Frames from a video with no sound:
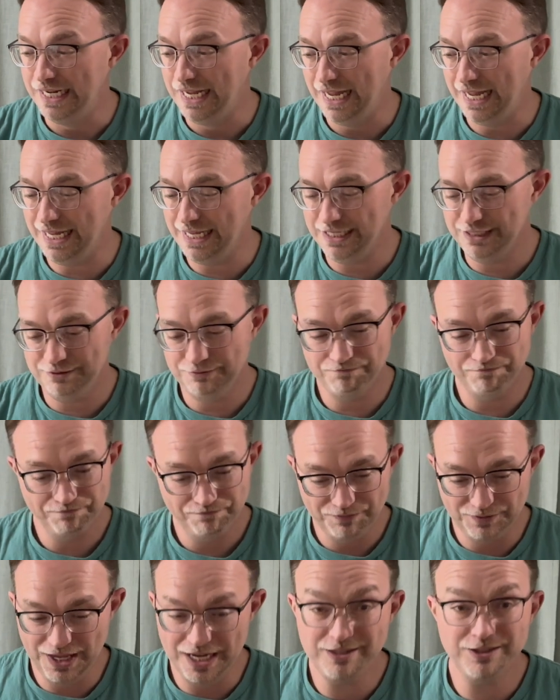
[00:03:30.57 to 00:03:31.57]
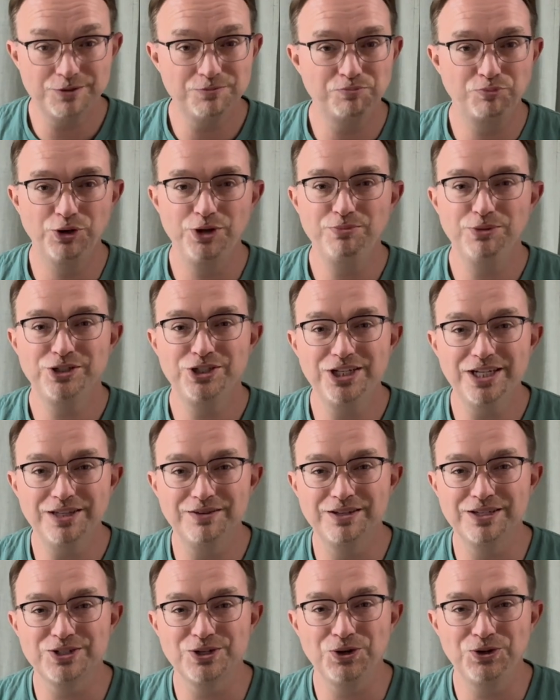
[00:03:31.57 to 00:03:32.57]
And that's pretty much it.
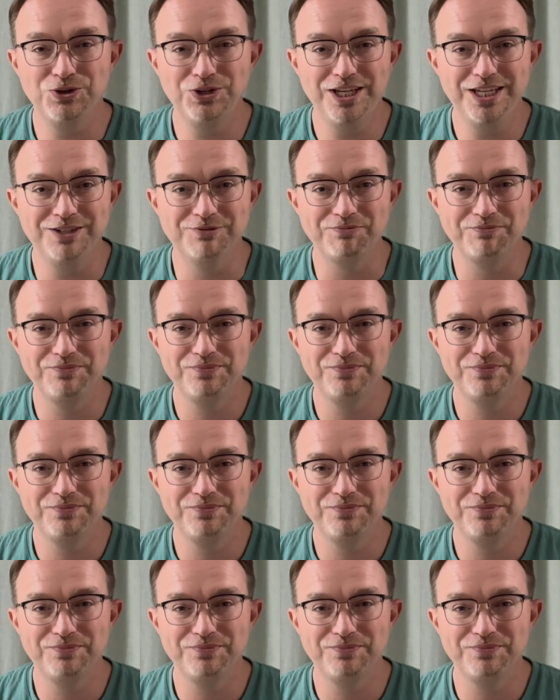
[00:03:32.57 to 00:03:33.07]
That's all you need.